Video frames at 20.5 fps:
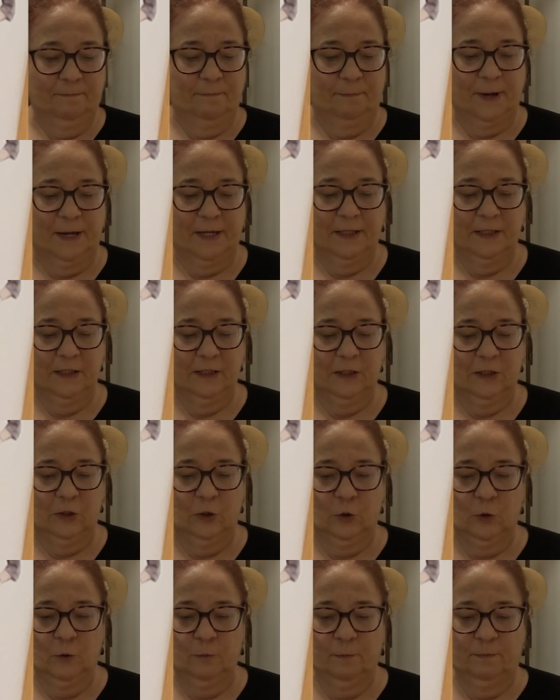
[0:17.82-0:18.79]
button
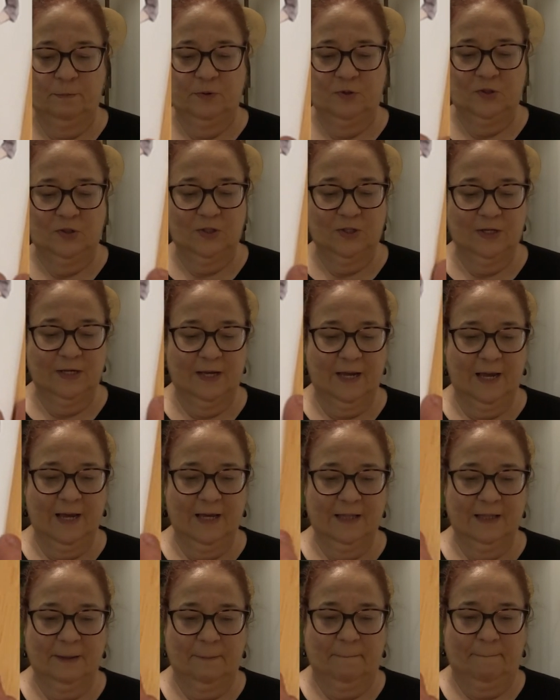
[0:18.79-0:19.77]
loops
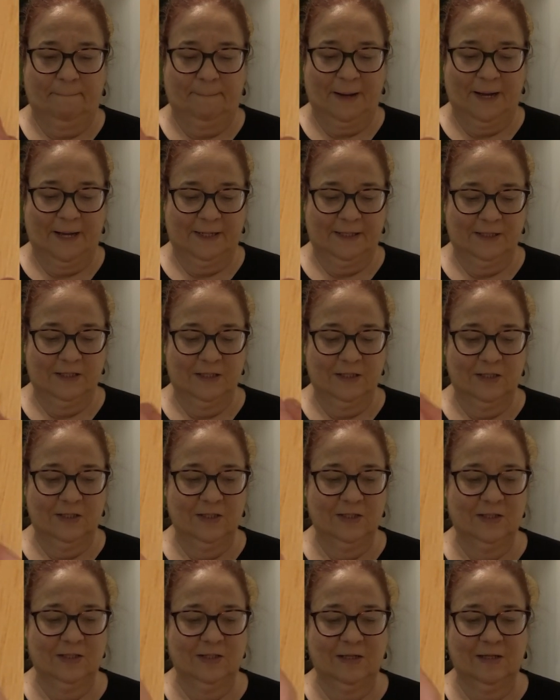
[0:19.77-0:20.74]
and the
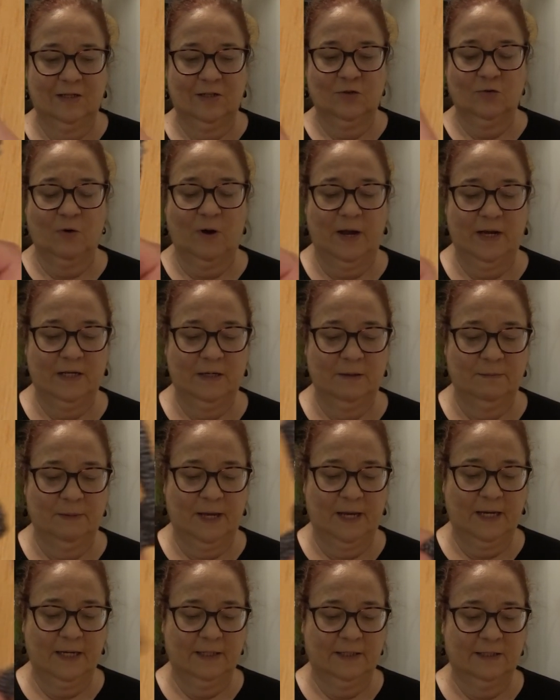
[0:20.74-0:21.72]
buttons and trying to
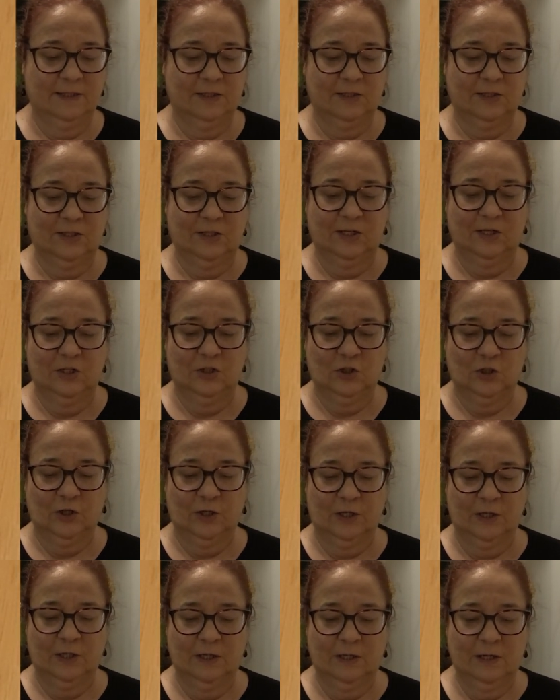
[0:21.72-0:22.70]
make a
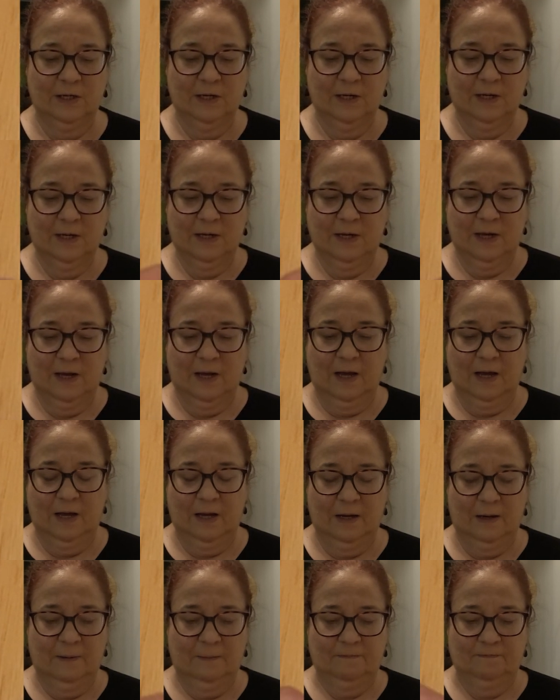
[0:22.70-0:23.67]
decision
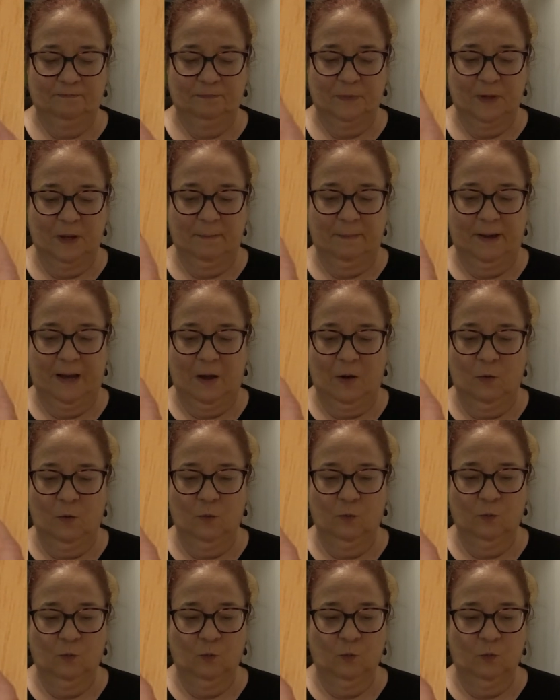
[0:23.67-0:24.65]
about